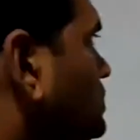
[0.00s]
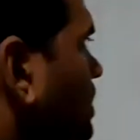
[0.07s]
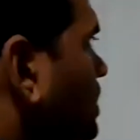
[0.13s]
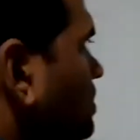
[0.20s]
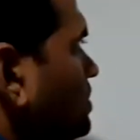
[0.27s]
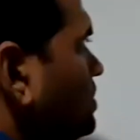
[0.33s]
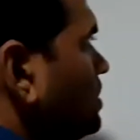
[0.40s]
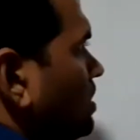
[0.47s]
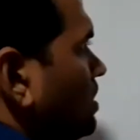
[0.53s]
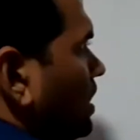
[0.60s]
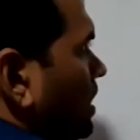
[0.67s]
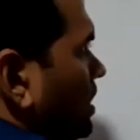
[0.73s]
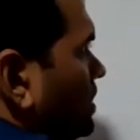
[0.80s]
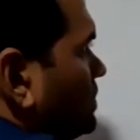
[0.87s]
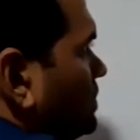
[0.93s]
table
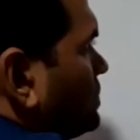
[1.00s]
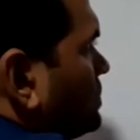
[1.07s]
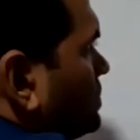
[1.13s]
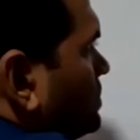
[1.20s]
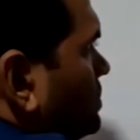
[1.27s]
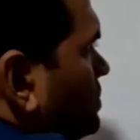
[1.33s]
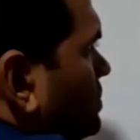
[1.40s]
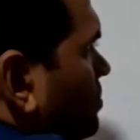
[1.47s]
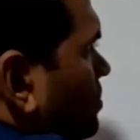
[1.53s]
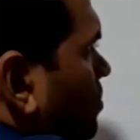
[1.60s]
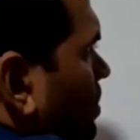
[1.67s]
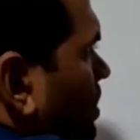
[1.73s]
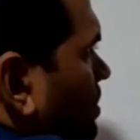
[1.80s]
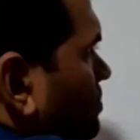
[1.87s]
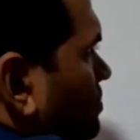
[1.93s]
has some
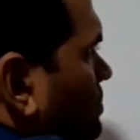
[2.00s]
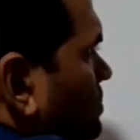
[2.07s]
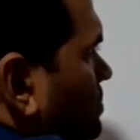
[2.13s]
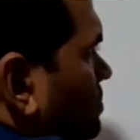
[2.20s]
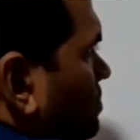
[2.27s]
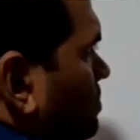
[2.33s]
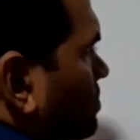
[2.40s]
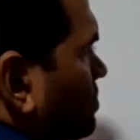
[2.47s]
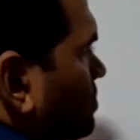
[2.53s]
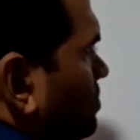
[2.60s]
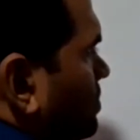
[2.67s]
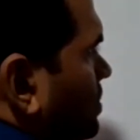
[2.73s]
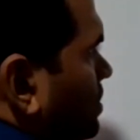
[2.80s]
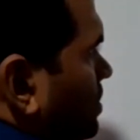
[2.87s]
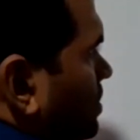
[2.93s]
columns.
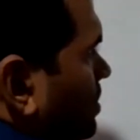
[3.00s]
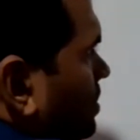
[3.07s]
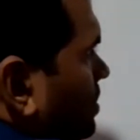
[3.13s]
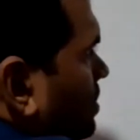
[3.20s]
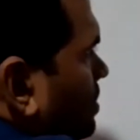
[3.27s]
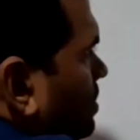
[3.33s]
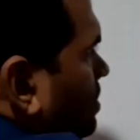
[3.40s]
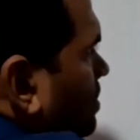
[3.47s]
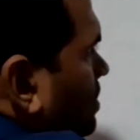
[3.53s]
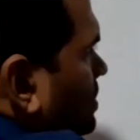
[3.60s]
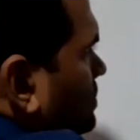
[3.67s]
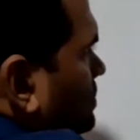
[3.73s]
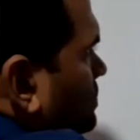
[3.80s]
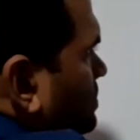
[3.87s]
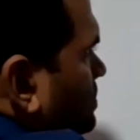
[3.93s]

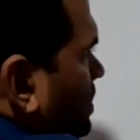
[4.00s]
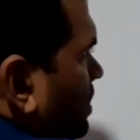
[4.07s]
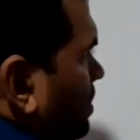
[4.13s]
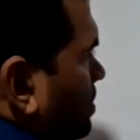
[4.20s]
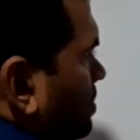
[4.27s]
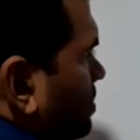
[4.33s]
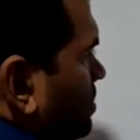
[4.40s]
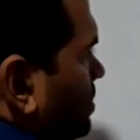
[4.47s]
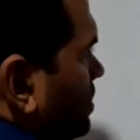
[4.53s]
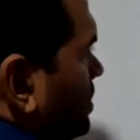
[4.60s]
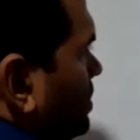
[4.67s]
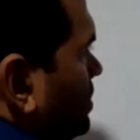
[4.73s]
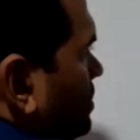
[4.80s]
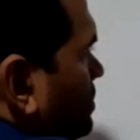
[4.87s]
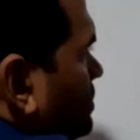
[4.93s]
Let's take,
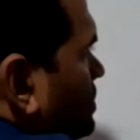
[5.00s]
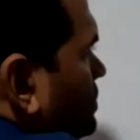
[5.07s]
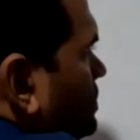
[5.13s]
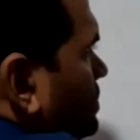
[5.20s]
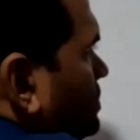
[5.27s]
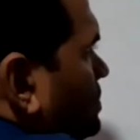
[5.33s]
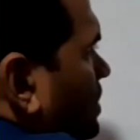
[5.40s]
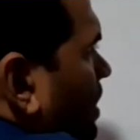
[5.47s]
this is